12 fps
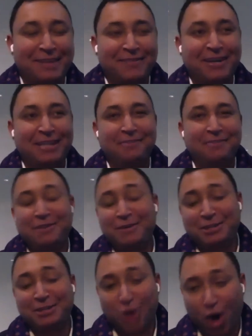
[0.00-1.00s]
They're at the
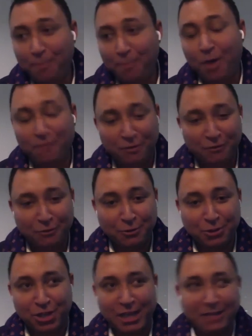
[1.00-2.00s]
very top of the
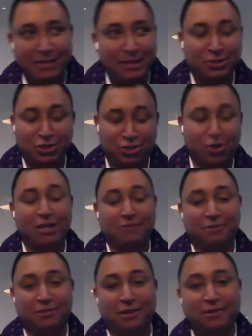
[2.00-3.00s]
food chain. They
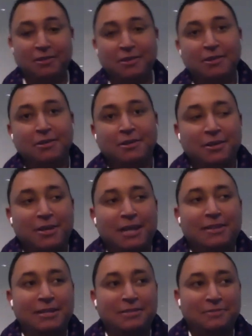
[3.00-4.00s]
control everything. Mm. You
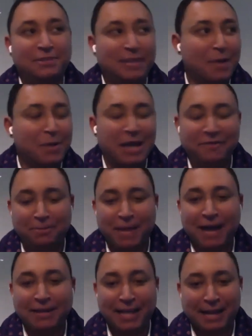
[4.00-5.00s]
know, at the end of the day, we have
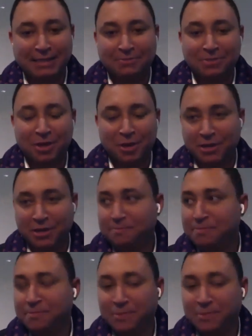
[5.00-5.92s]
to bow down to them, don't we?